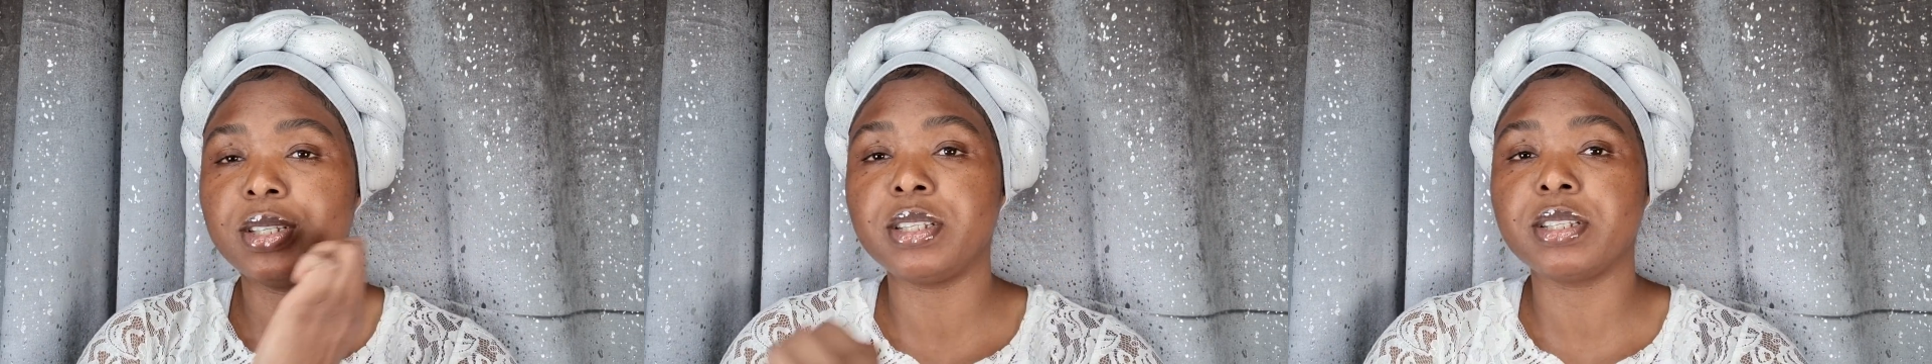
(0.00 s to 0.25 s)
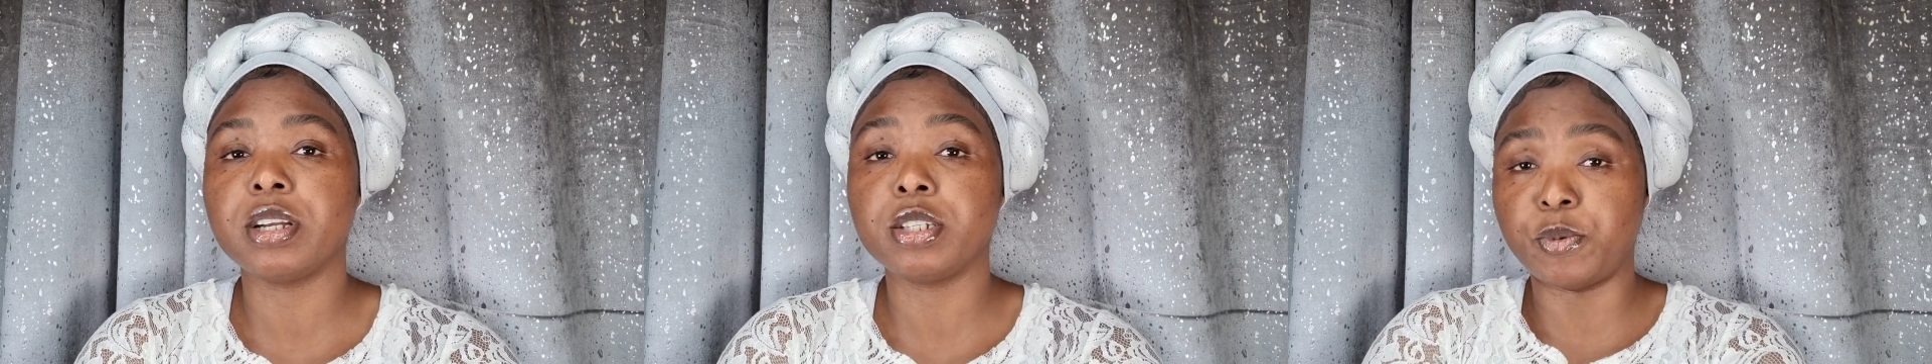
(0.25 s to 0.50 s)

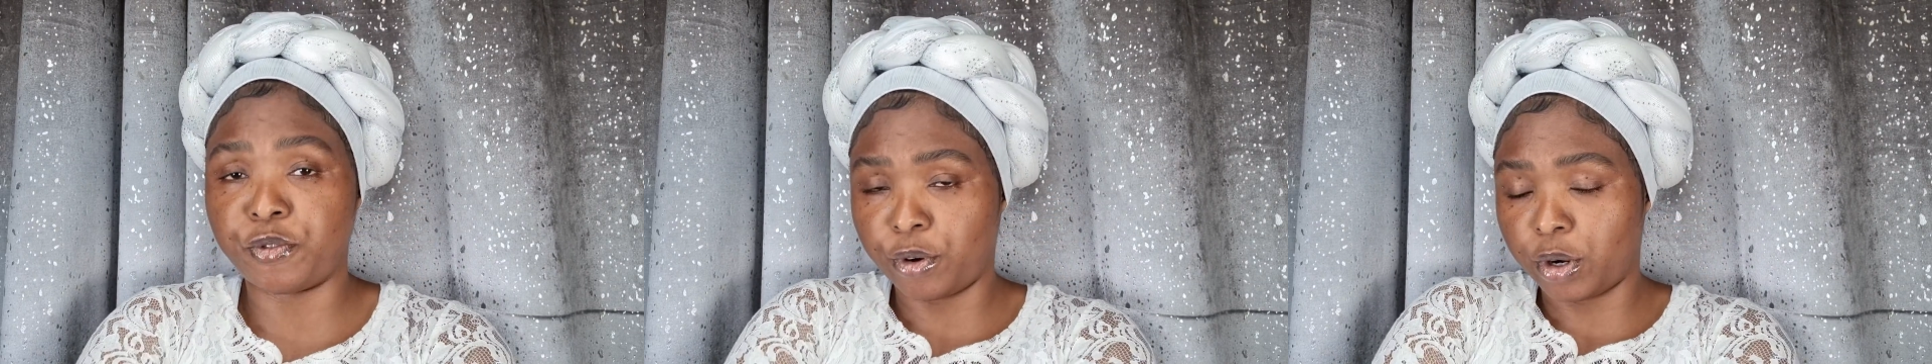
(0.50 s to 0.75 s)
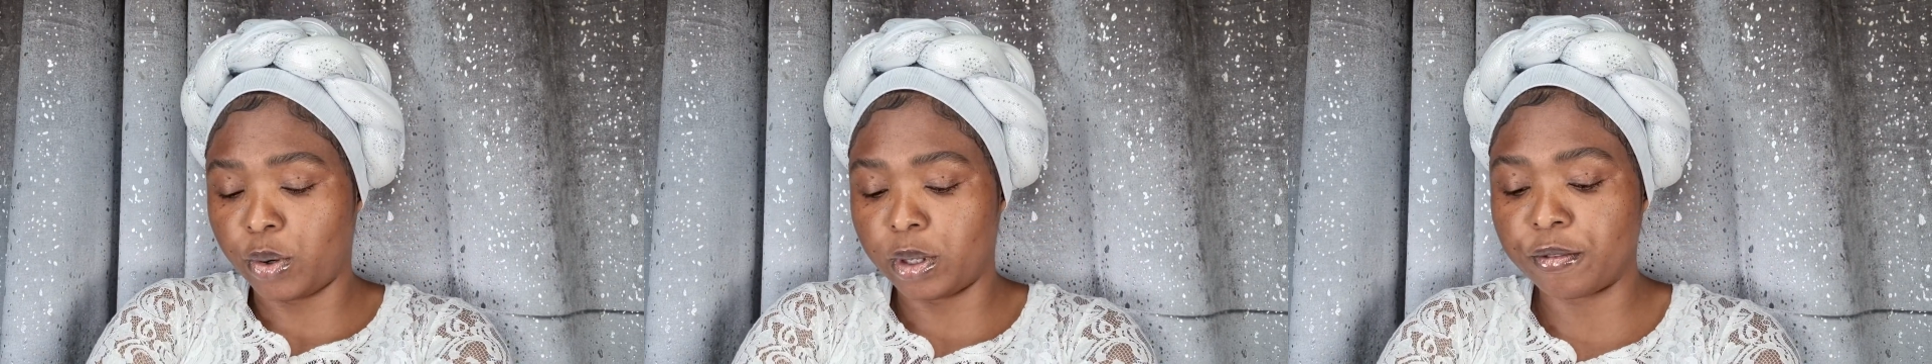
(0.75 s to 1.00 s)
sisters,
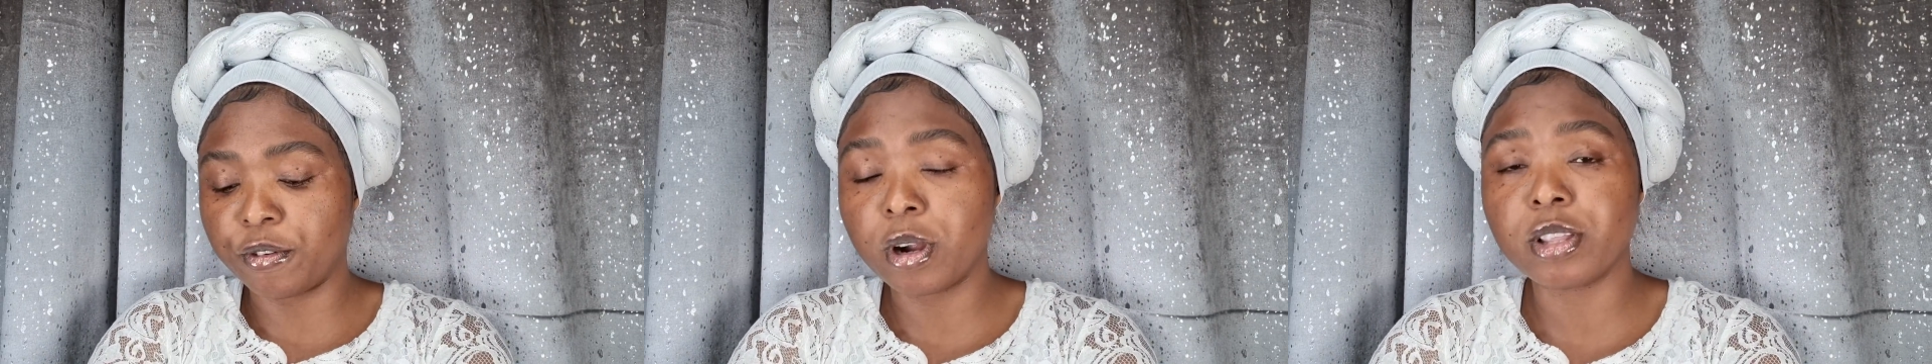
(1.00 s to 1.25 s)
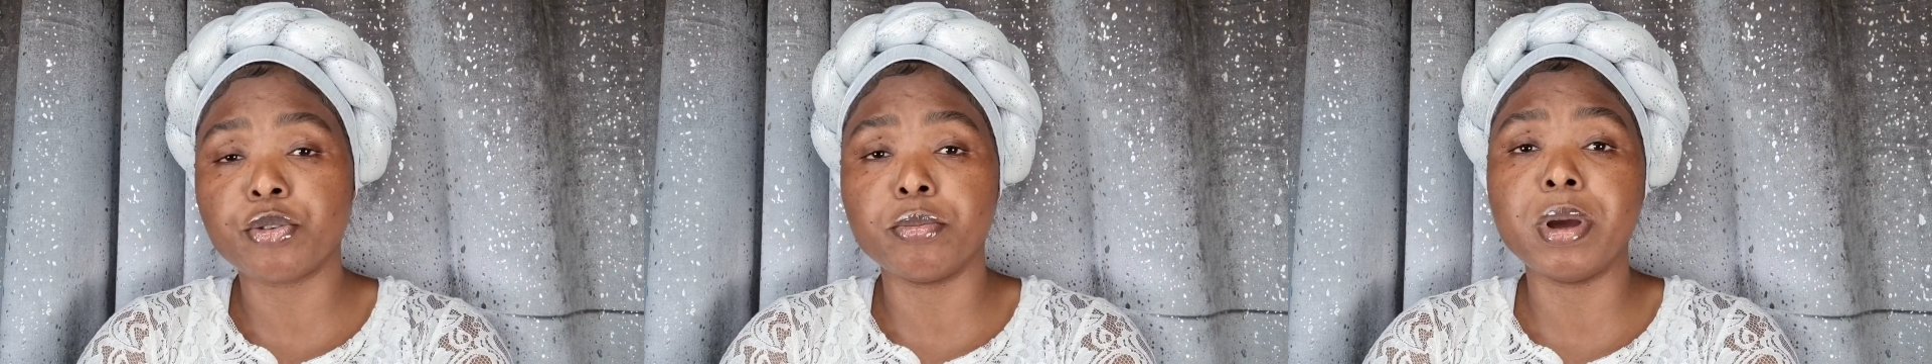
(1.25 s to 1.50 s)
before going
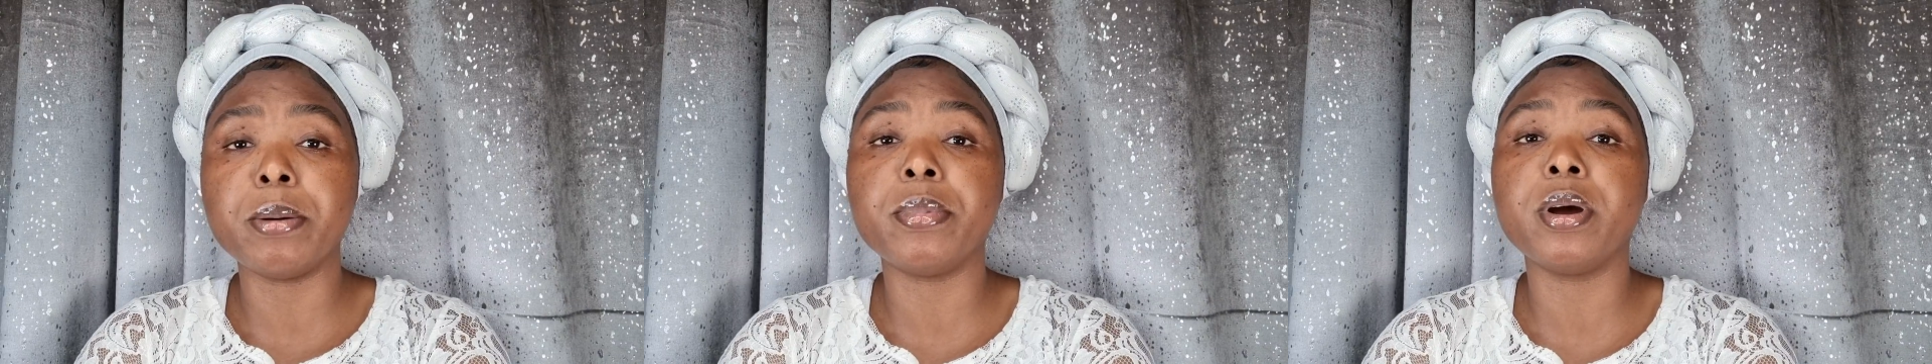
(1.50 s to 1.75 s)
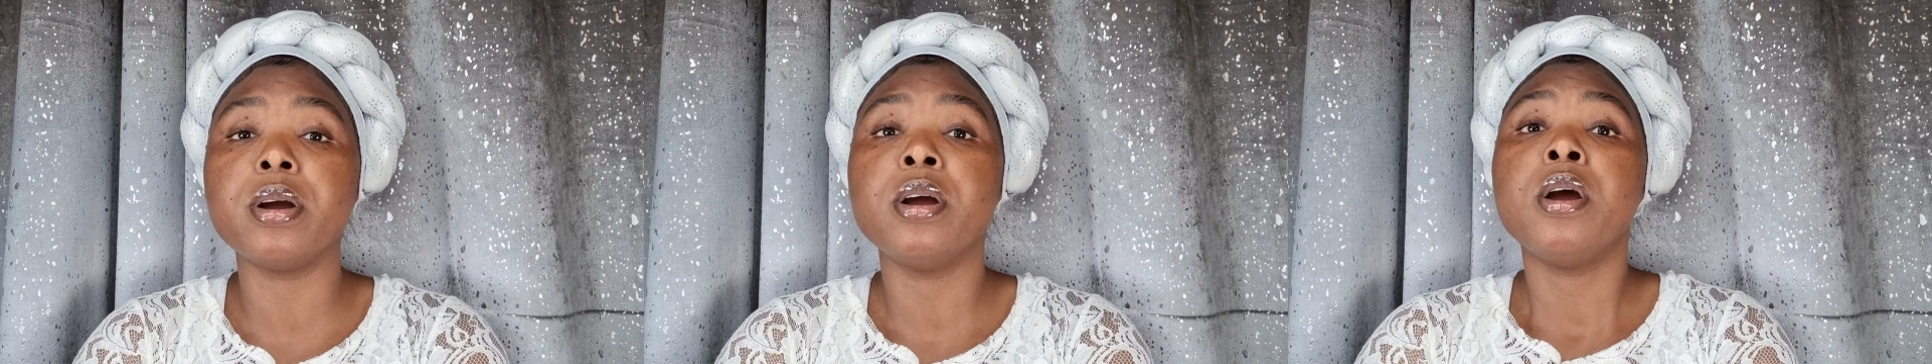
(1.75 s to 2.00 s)
further,
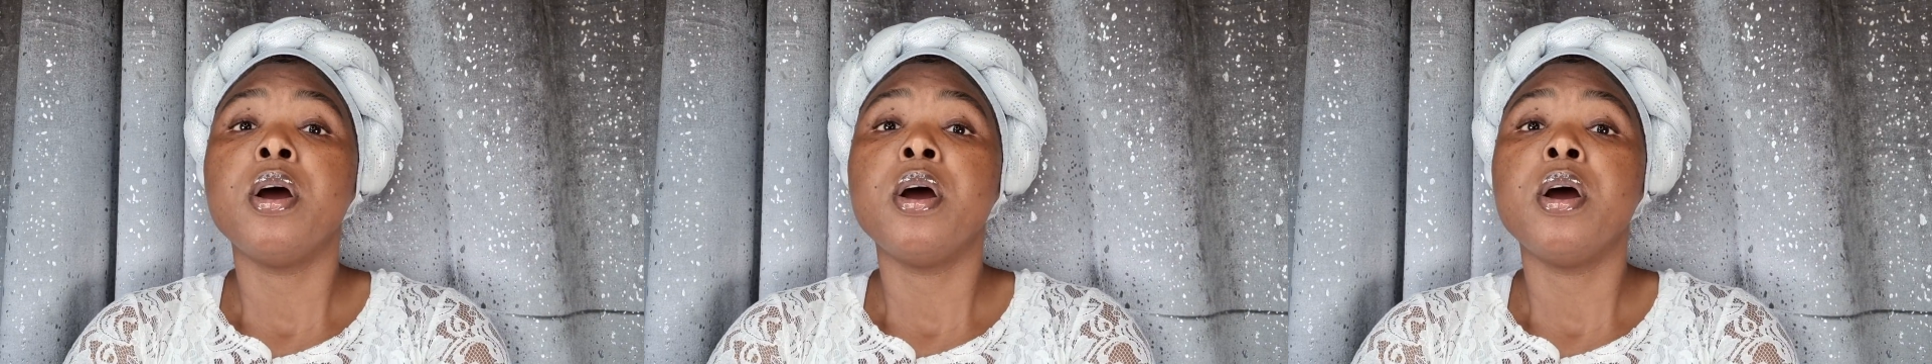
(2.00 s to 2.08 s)
remember